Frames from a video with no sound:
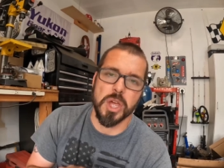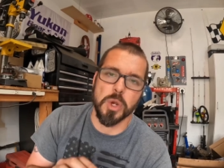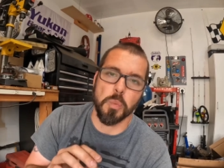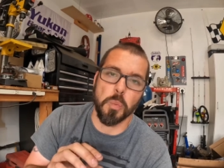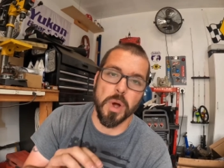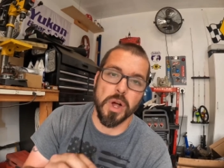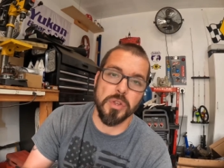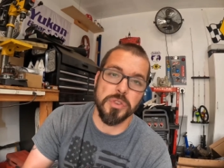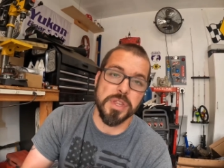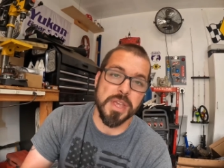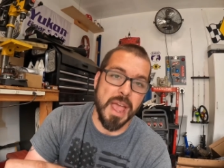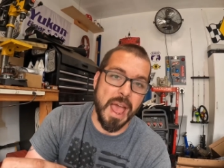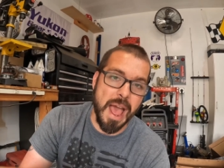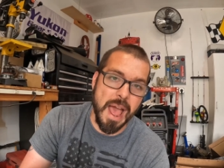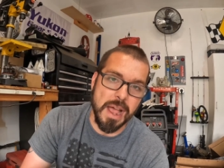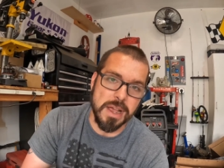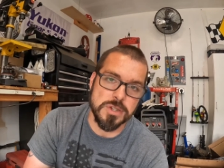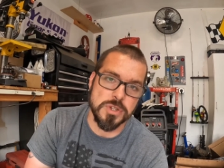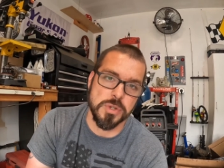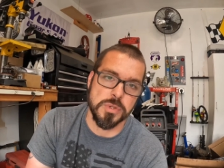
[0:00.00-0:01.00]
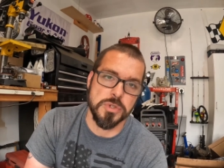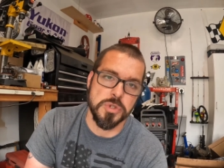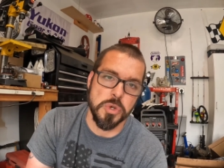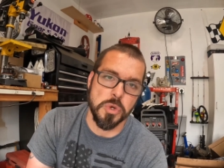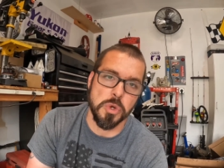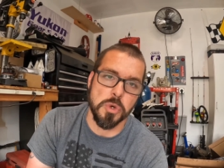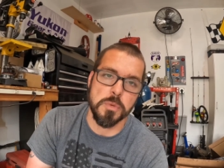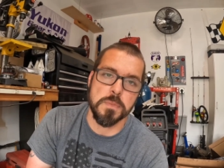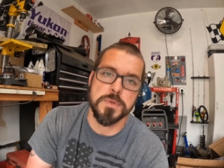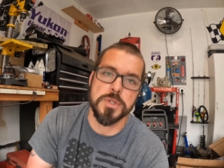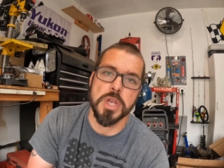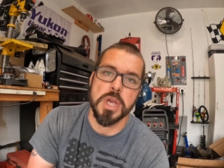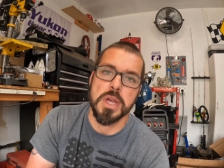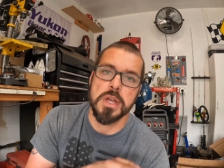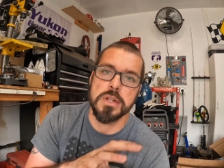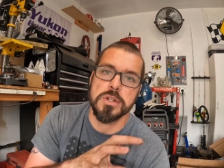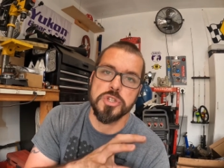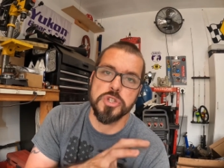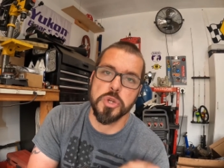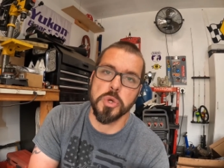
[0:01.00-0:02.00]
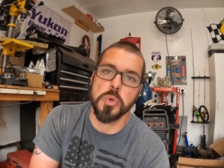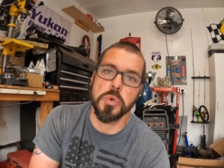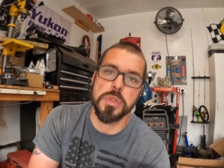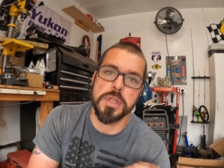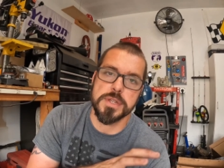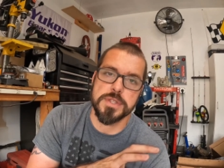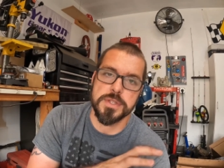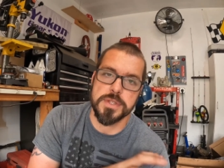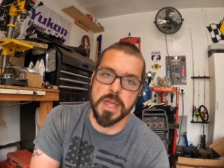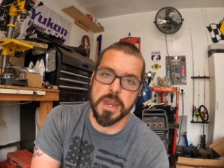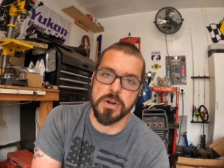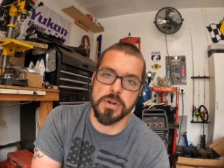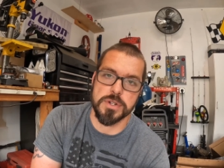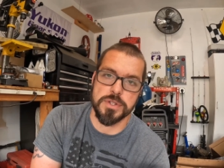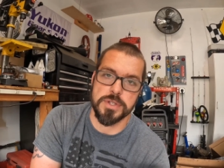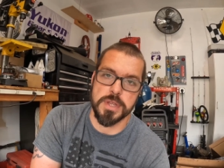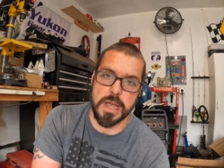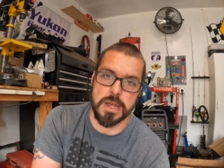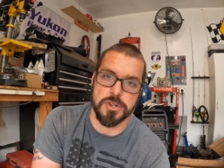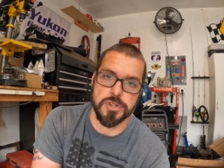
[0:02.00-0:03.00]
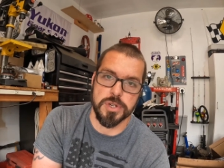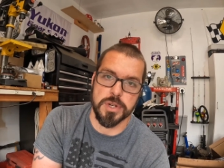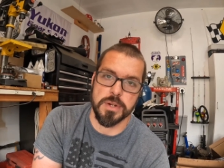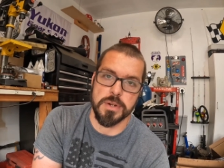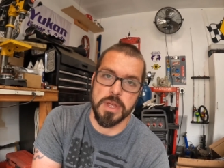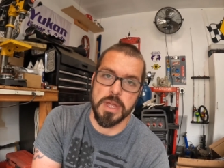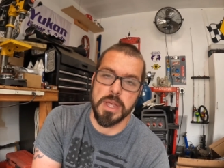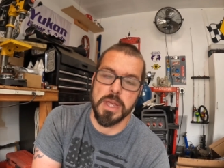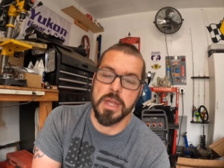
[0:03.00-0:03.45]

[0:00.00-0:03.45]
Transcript: and weld the axle tubes to the center section.